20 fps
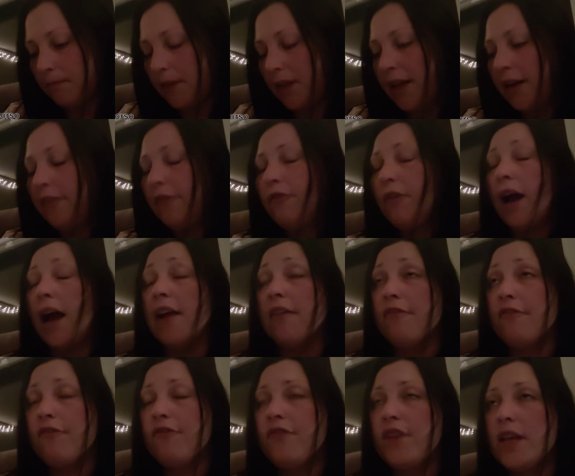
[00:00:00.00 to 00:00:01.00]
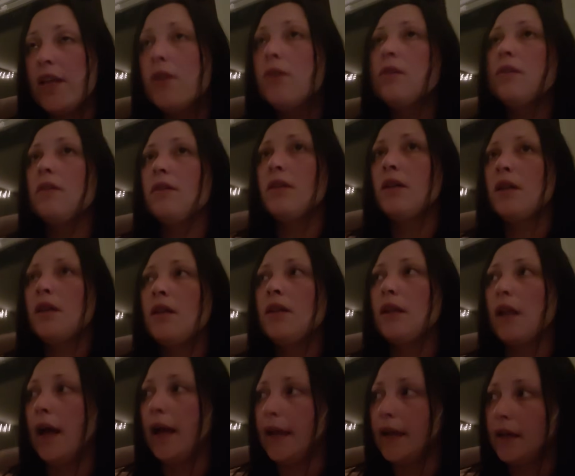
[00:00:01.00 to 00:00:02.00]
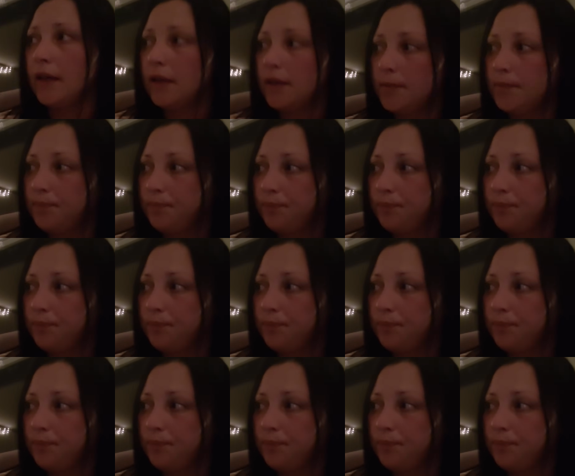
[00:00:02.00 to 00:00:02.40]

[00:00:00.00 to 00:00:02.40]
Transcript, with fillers: If I feel like